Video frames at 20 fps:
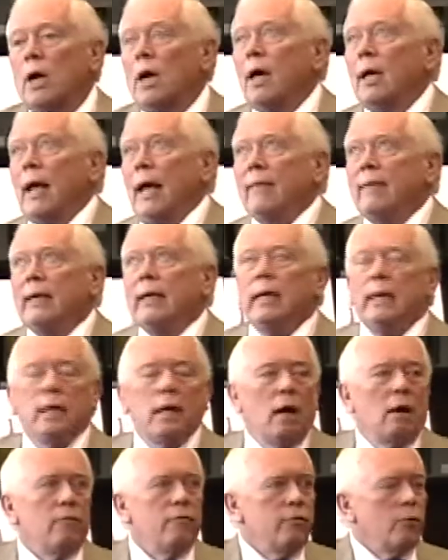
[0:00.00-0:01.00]
got, I think he
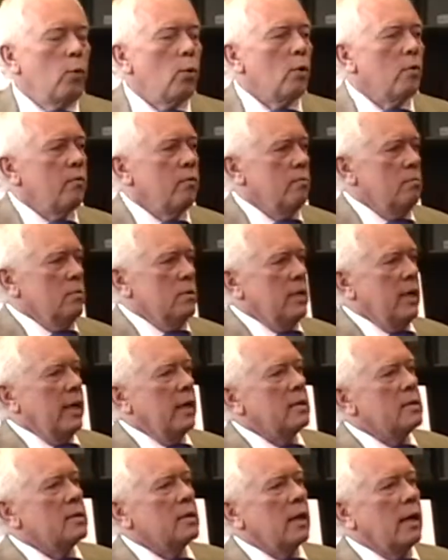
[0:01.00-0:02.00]
got four
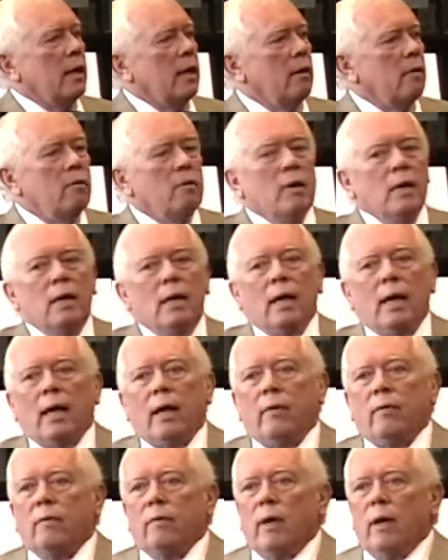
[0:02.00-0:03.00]
tenths, and
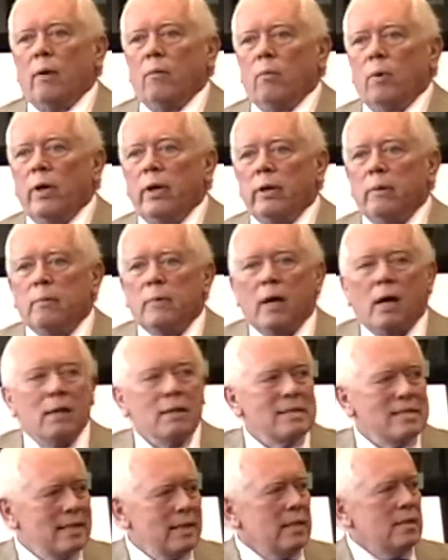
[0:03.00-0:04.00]
and, and William
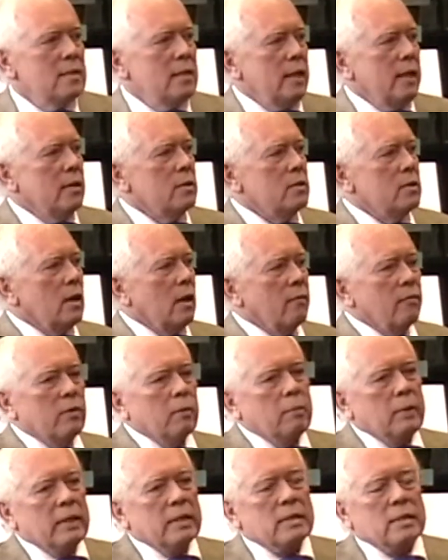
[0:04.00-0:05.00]
got six tenths of
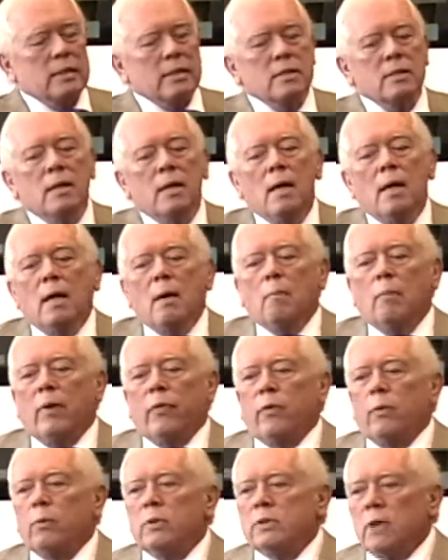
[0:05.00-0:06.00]
the business.
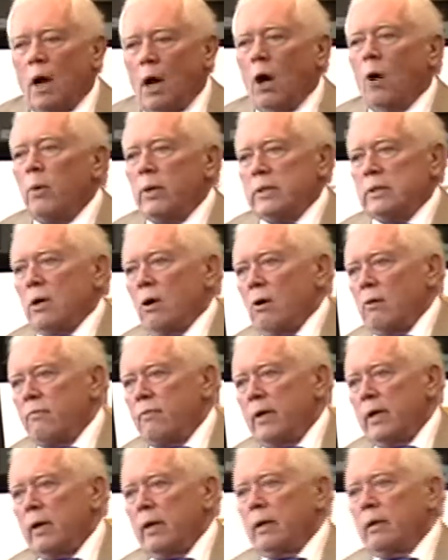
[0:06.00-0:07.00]
But there was always hard
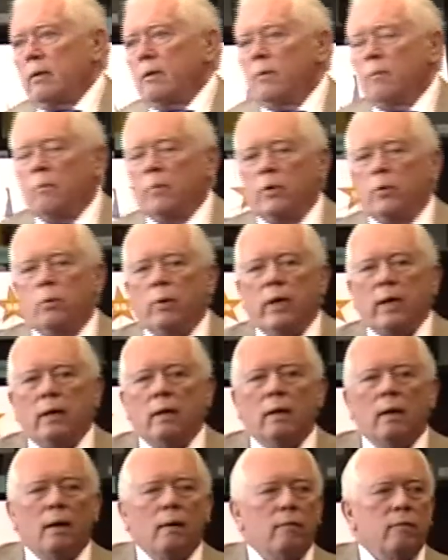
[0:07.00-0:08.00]
feeling between
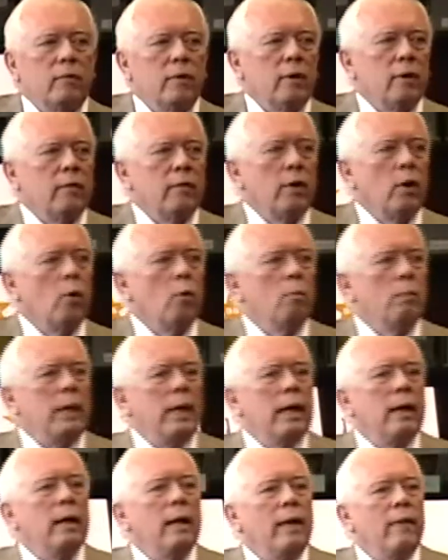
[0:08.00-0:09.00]
uh, the, the old
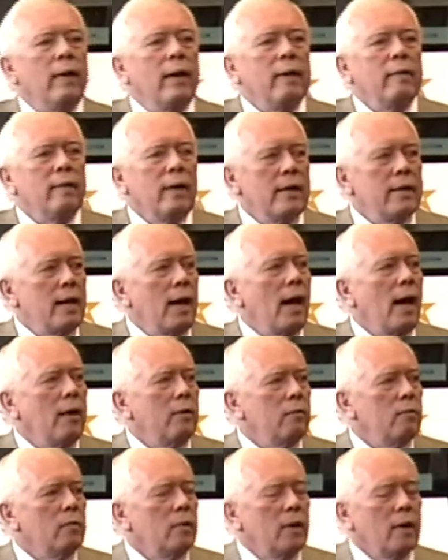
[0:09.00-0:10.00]
men, and they, they died
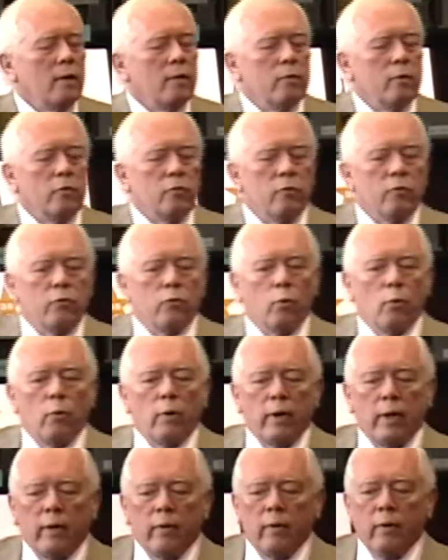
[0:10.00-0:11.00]
there's a
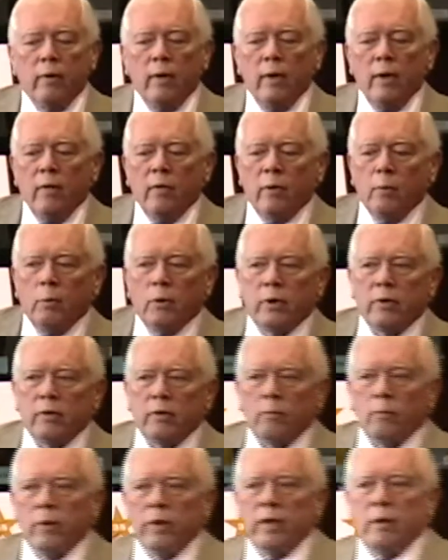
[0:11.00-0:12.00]
story in the, the book
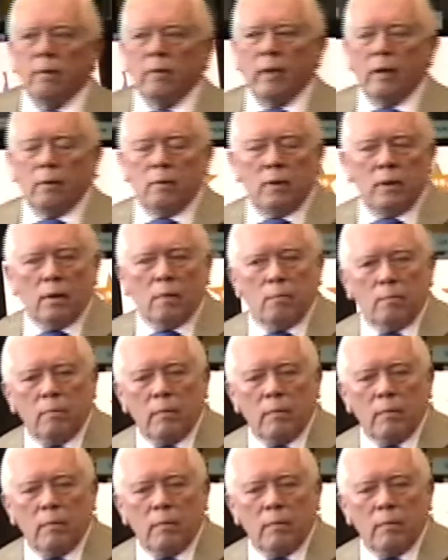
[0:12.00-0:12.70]
that we that uh,